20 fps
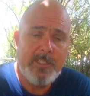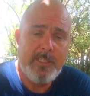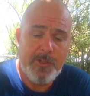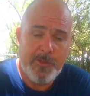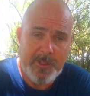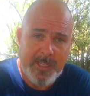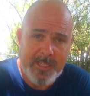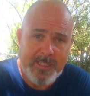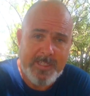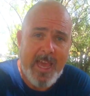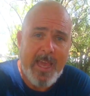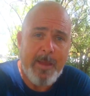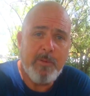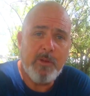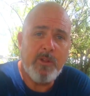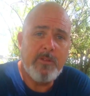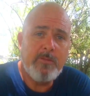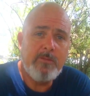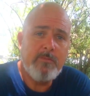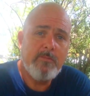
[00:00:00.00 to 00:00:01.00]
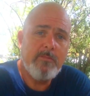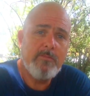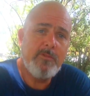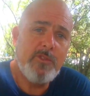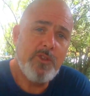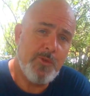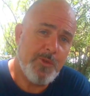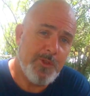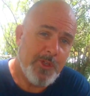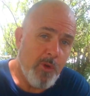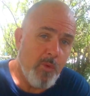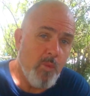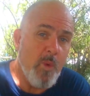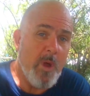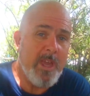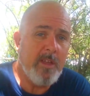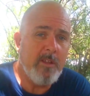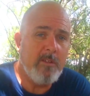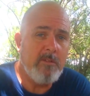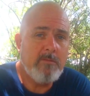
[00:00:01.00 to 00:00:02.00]
using a table, using a
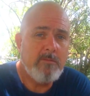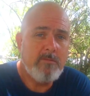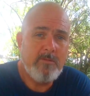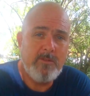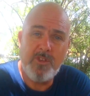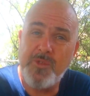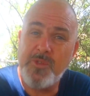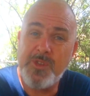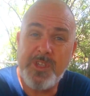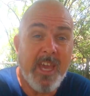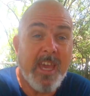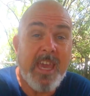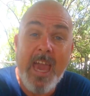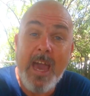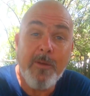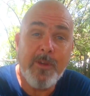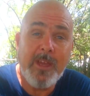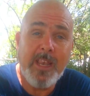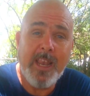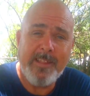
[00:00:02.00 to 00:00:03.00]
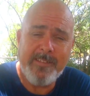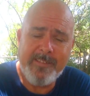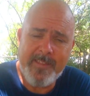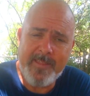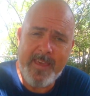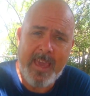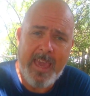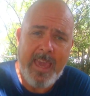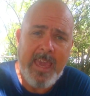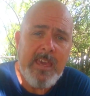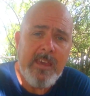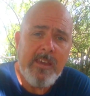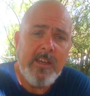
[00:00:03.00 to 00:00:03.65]
wheel, using a calculator thingy